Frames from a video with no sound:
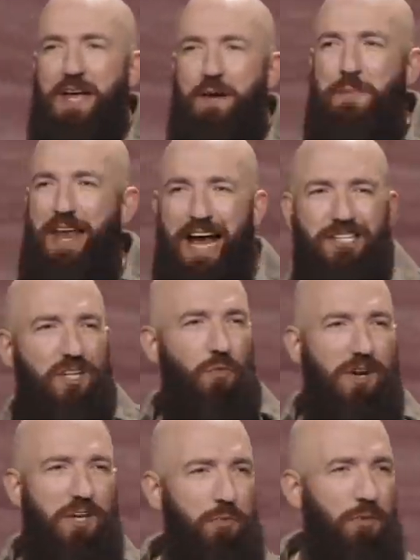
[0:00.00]
Man, I actually
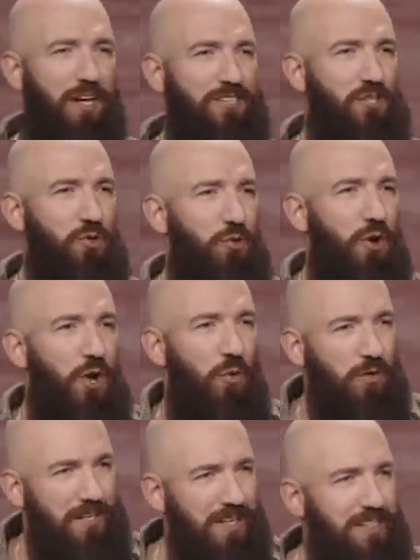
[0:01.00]
wanted to bless you
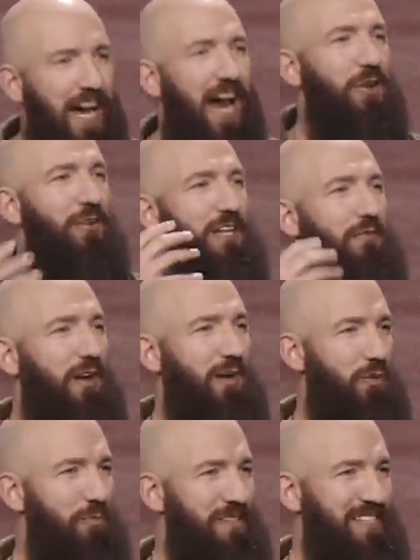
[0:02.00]
with an entire living
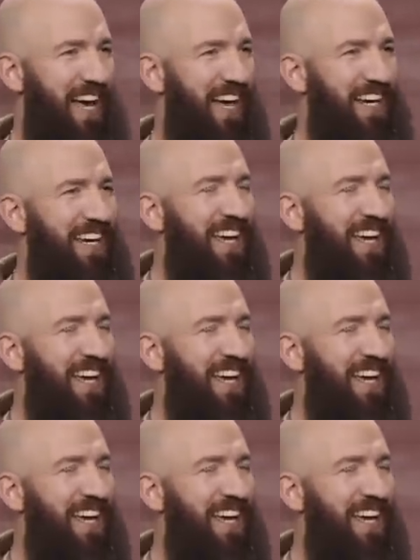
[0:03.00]
room set.